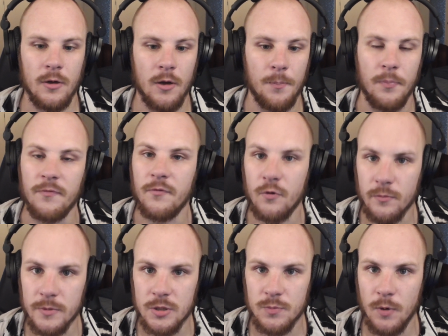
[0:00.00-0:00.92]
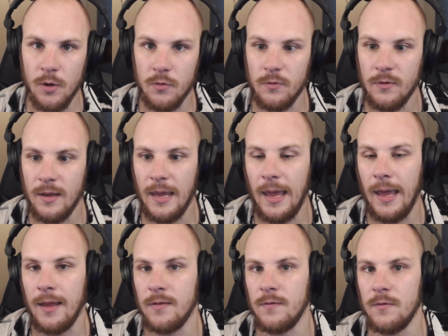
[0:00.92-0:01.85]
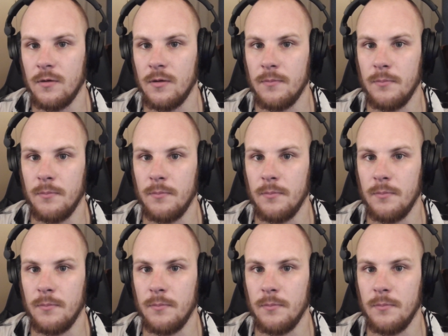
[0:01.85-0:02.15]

a performance mode and